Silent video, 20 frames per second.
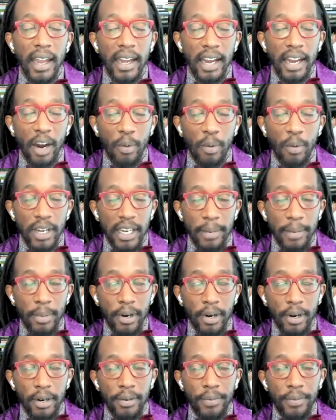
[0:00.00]
and our
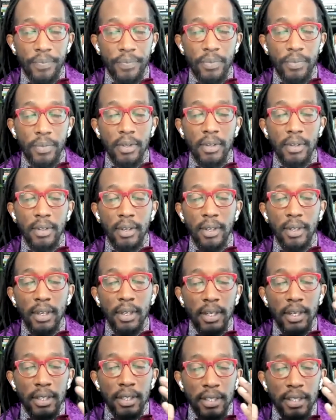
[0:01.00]
redeemer.
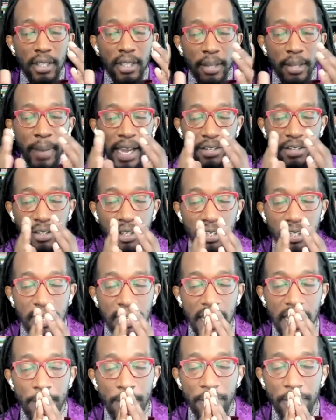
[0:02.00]
It's in the matchless
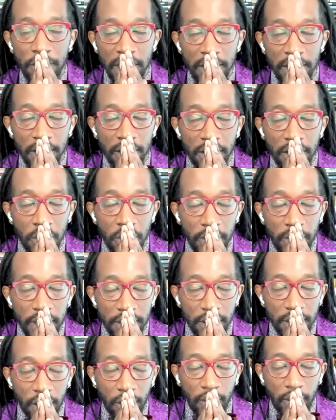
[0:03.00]
name of Jesus, who
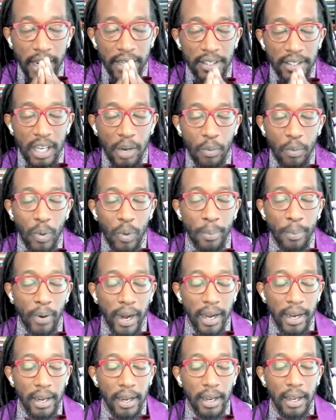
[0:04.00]
is the Christ, that we
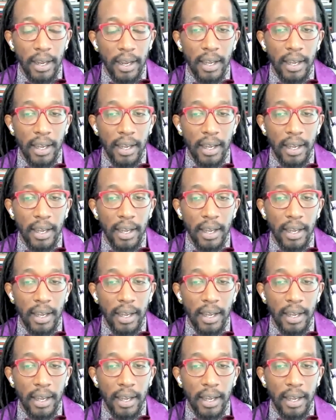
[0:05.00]
pray.